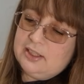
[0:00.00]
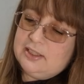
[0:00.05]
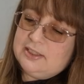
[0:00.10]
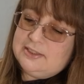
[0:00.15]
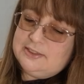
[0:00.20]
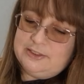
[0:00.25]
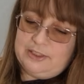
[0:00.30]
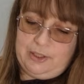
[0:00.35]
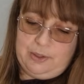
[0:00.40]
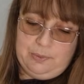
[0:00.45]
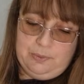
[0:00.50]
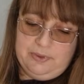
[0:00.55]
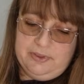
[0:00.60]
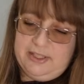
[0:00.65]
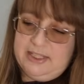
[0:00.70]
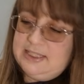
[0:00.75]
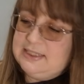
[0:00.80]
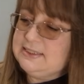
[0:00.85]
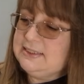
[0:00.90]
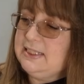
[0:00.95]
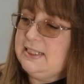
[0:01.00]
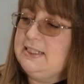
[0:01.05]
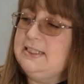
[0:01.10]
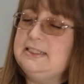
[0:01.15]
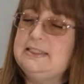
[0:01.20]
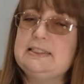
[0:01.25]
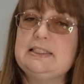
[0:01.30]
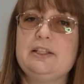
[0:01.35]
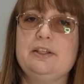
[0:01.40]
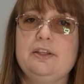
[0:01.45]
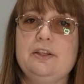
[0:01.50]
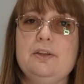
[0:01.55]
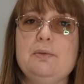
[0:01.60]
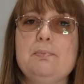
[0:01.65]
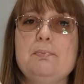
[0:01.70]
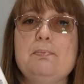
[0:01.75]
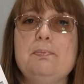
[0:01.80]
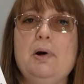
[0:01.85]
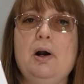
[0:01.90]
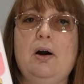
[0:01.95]
So this is
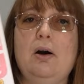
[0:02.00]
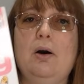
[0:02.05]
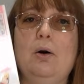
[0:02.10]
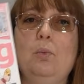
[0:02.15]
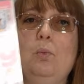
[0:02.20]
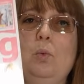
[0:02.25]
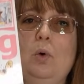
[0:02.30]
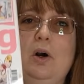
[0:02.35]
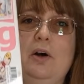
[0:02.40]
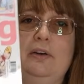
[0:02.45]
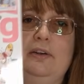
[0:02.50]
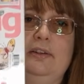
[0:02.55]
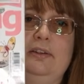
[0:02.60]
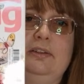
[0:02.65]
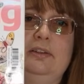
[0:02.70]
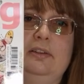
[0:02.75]
part 1